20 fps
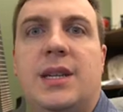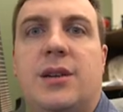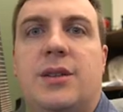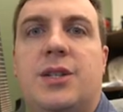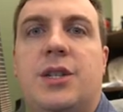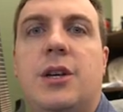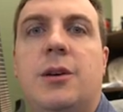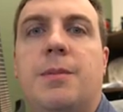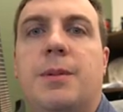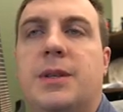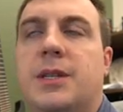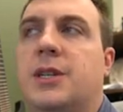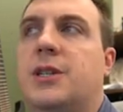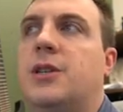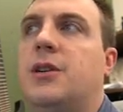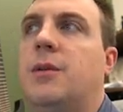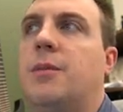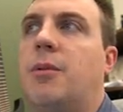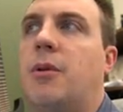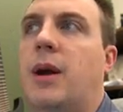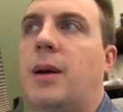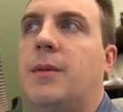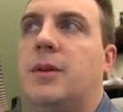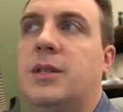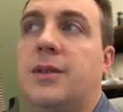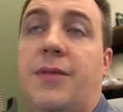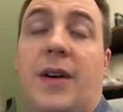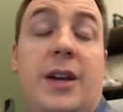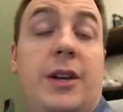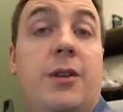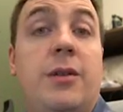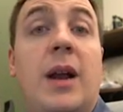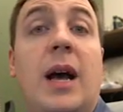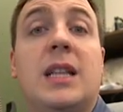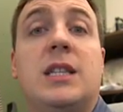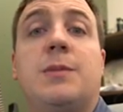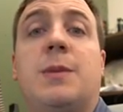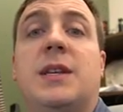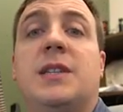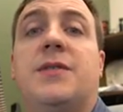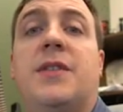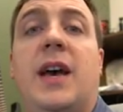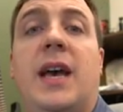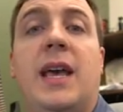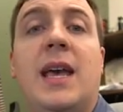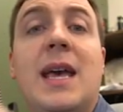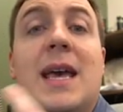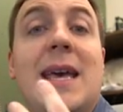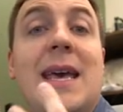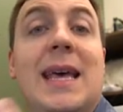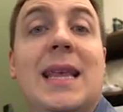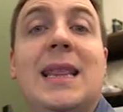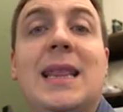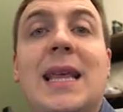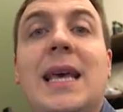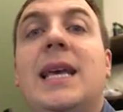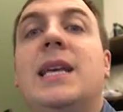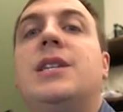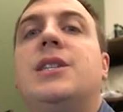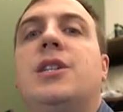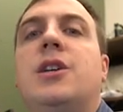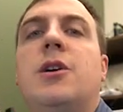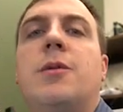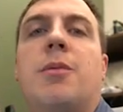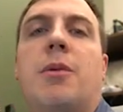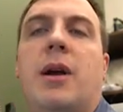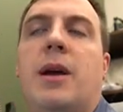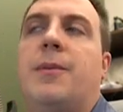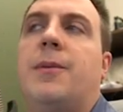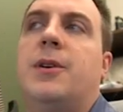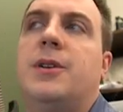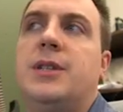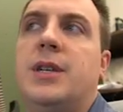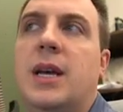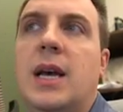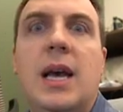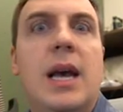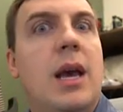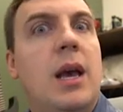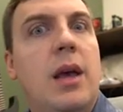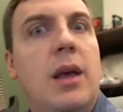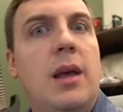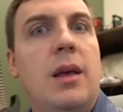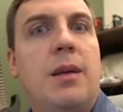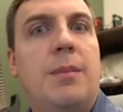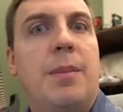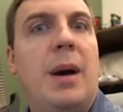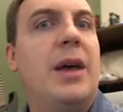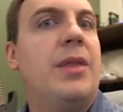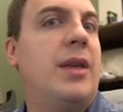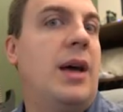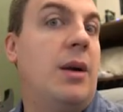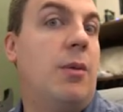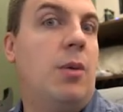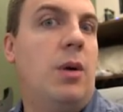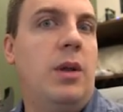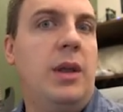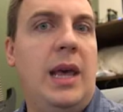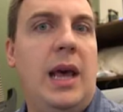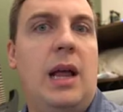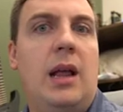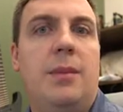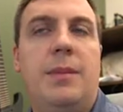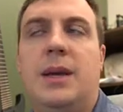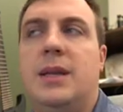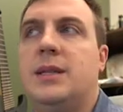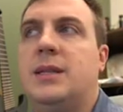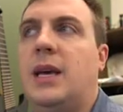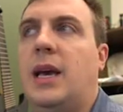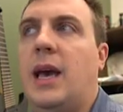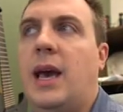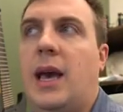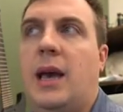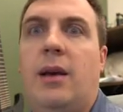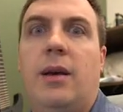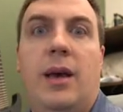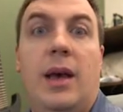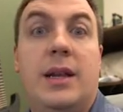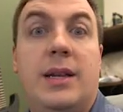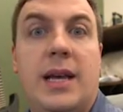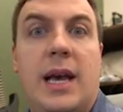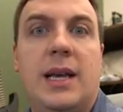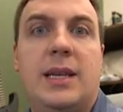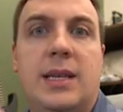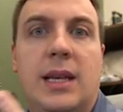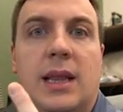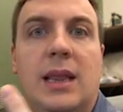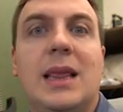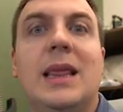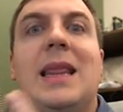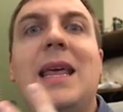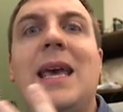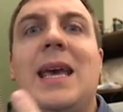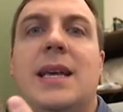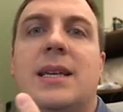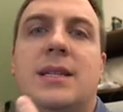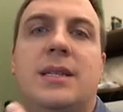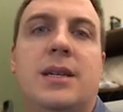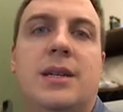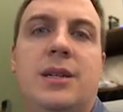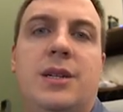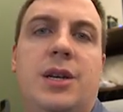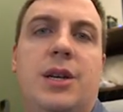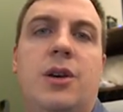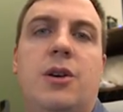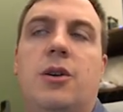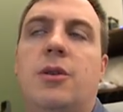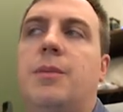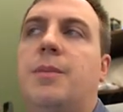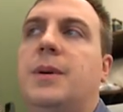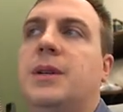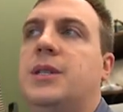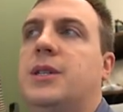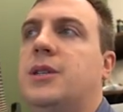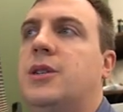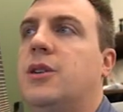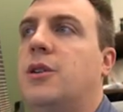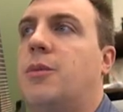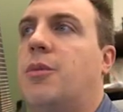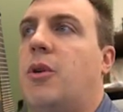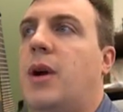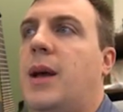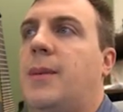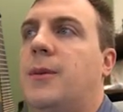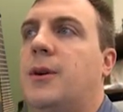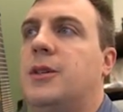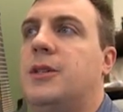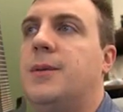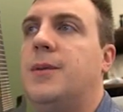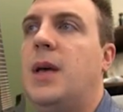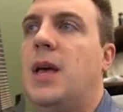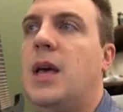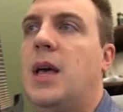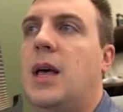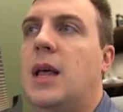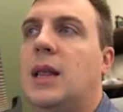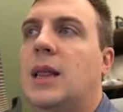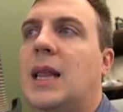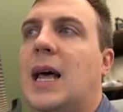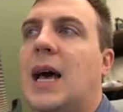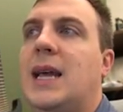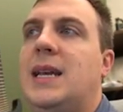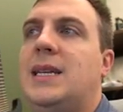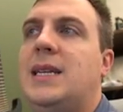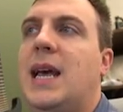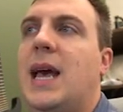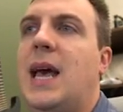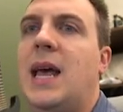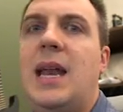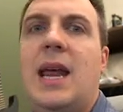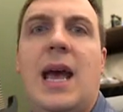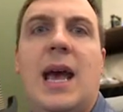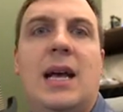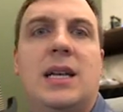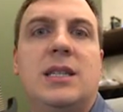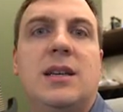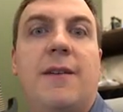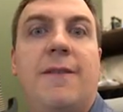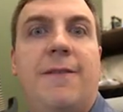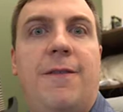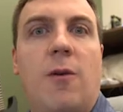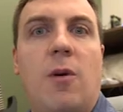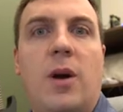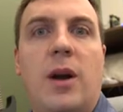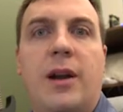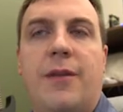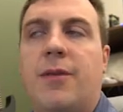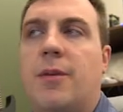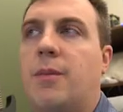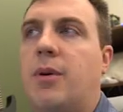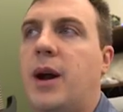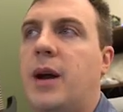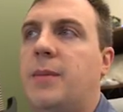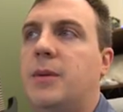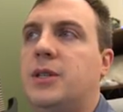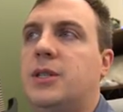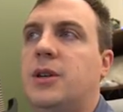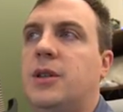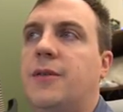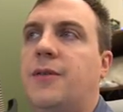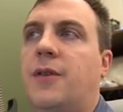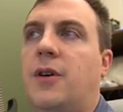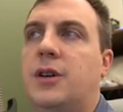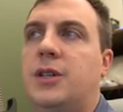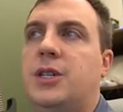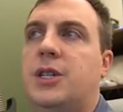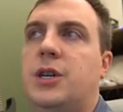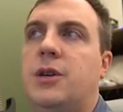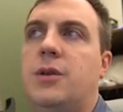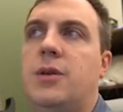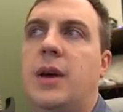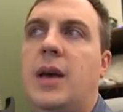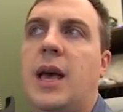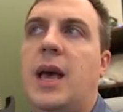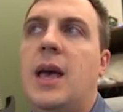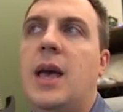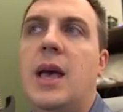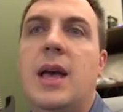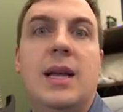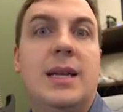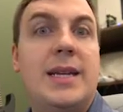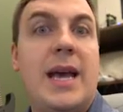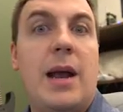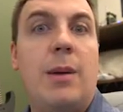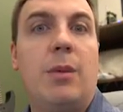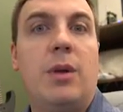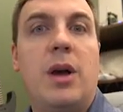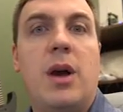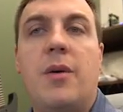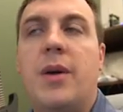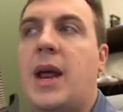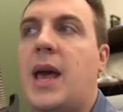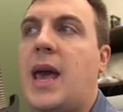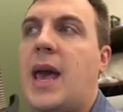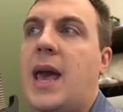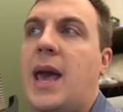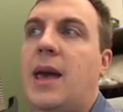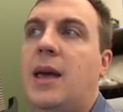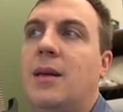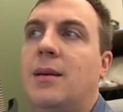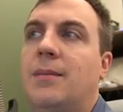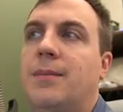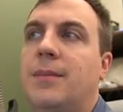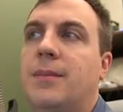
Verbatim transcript: those two positional parameters. If I do not specify at least two parameters, Python will yell at me and say, hey, it takes at least two positional parameters. Line 10 has four different parameters. So the first two, 10 will go into A,